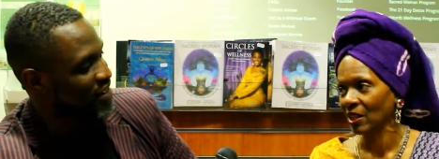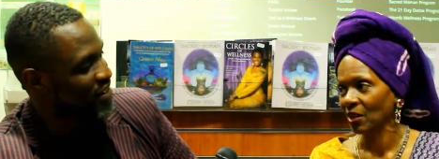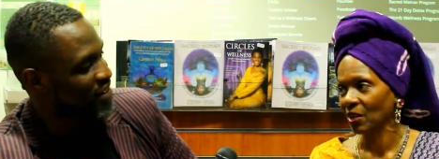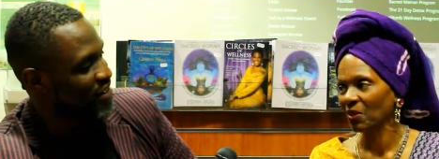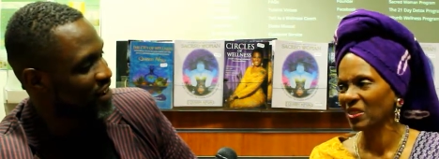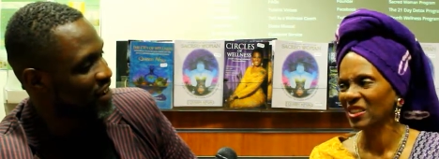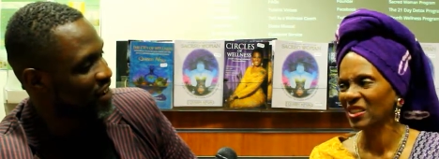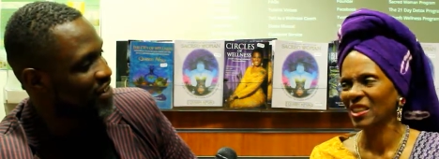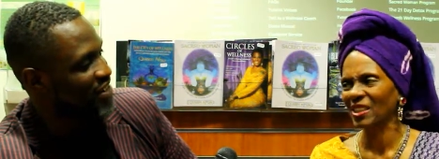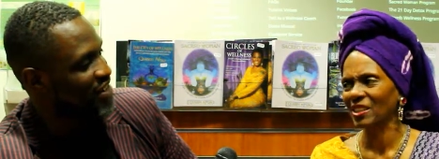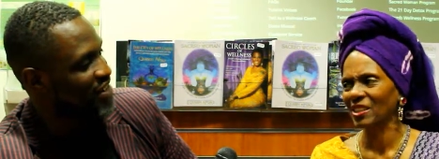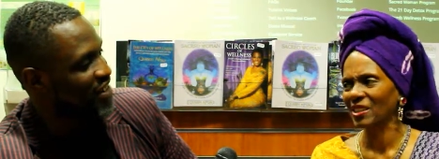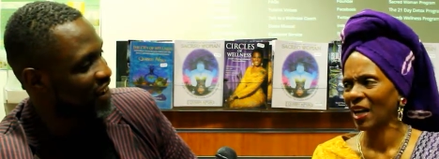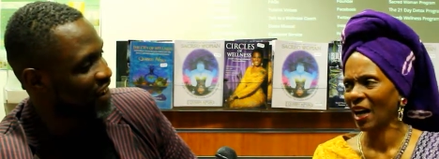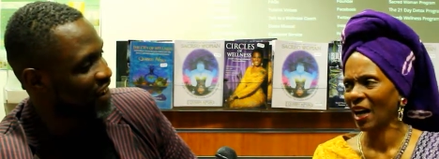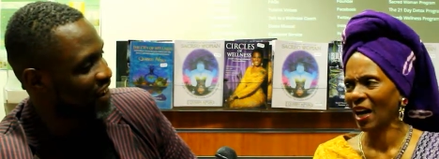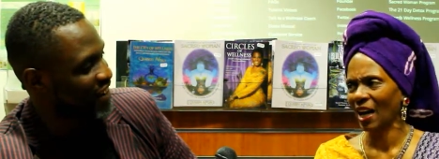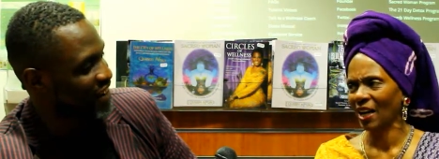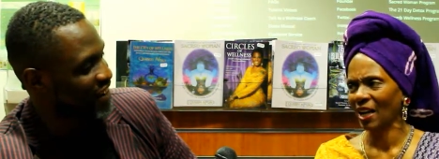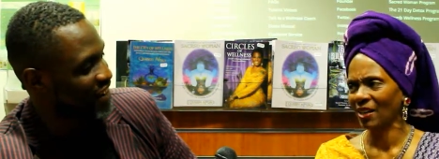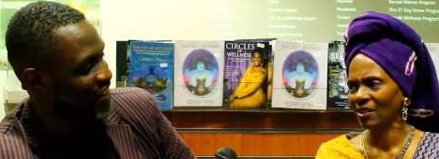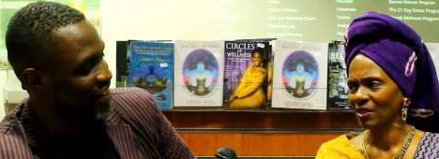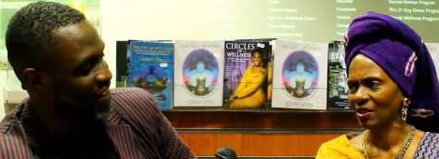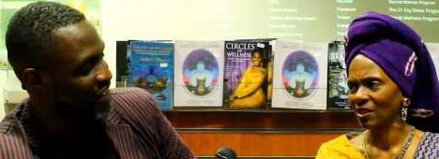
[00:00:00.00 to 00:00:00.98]
Speaker 1: We did a
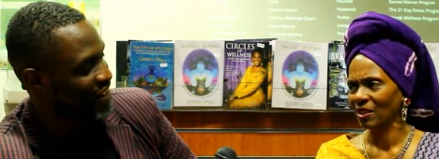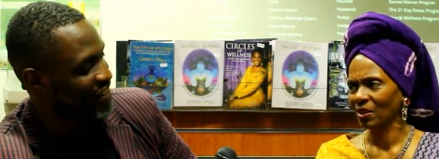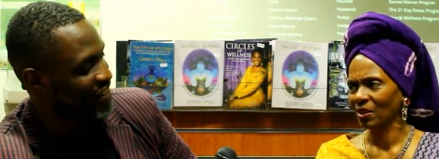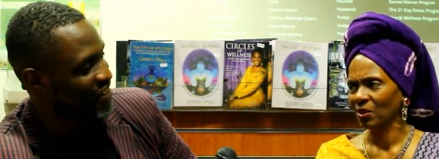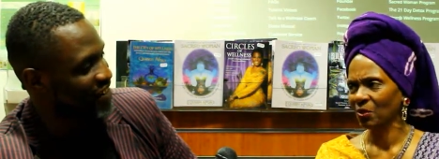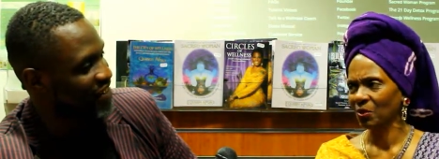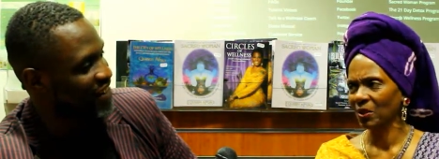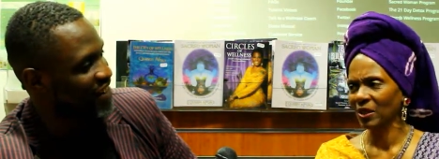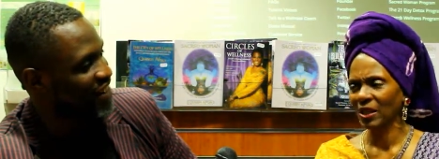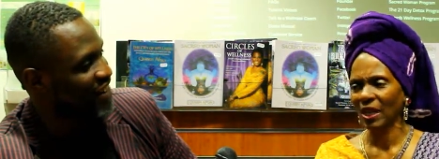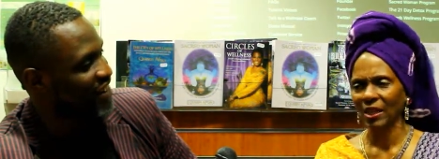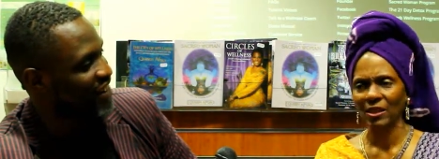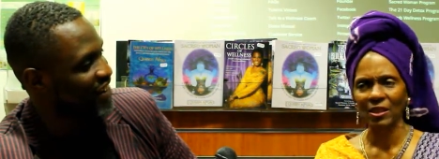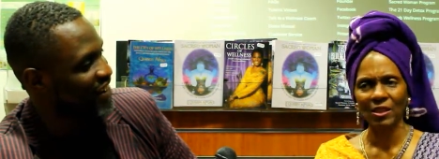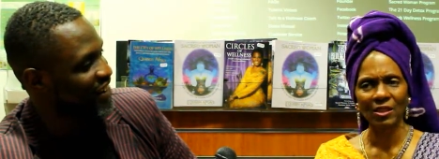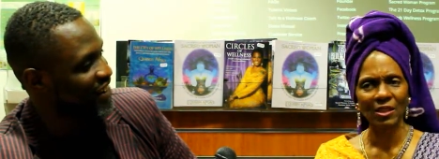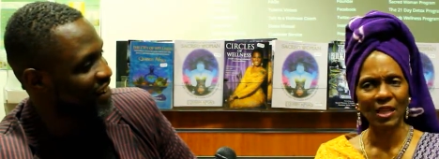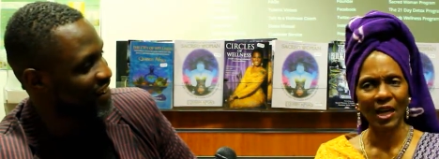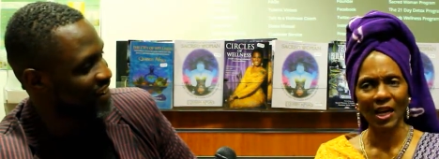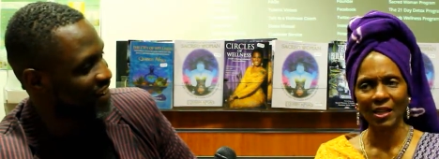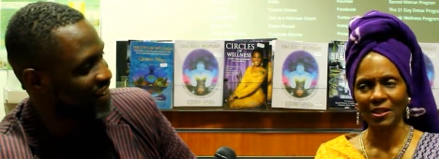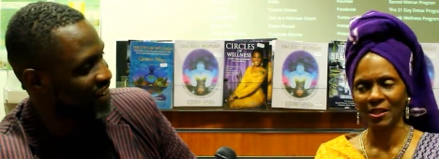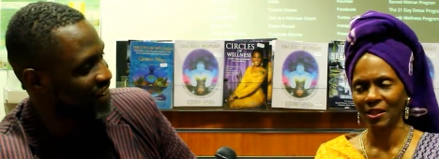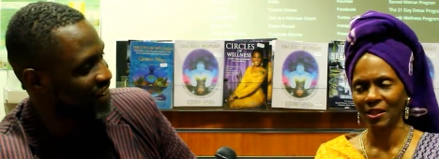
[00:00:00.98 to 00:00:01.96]
lot. we got a
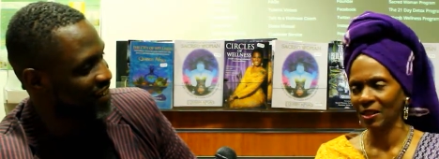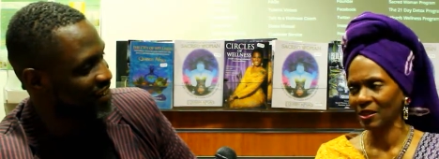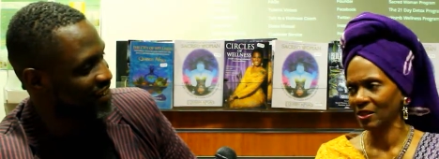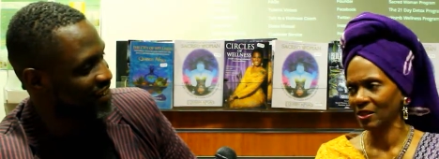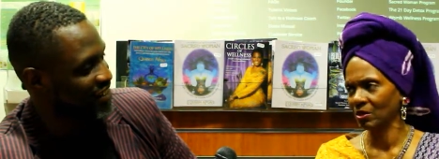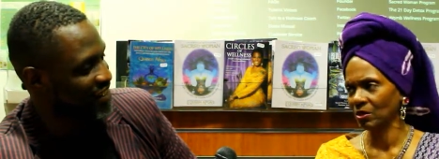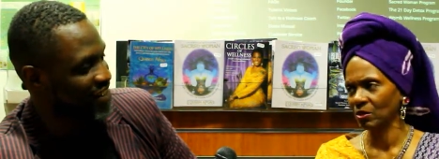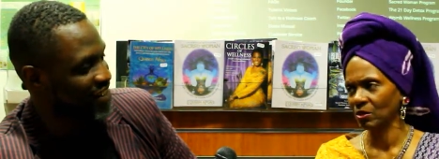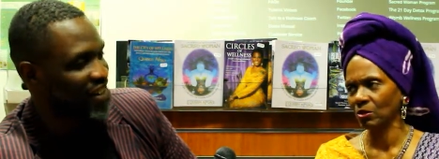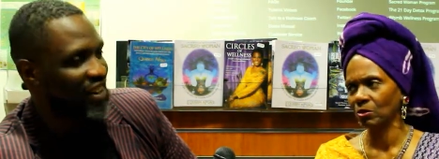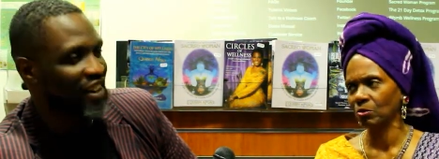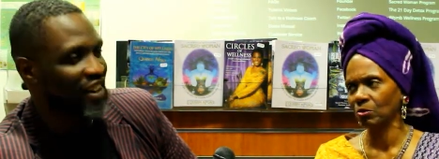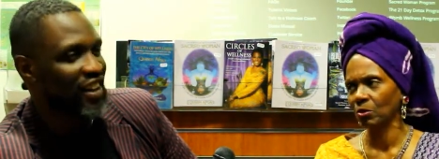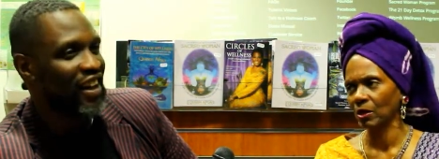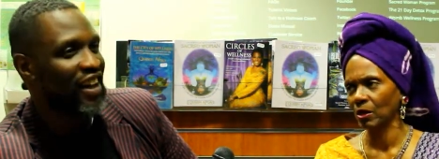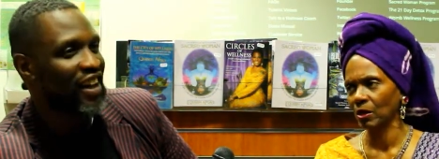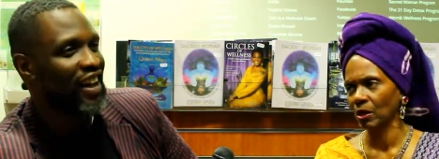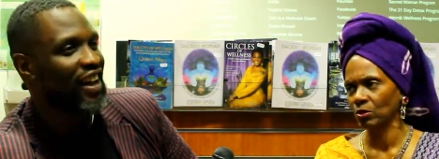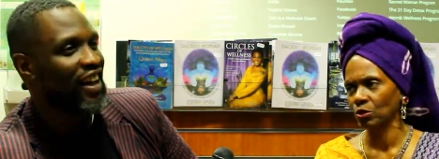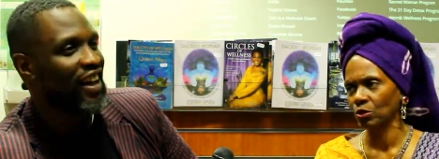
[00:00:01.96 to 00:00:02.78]
lot yeah. in. This is what a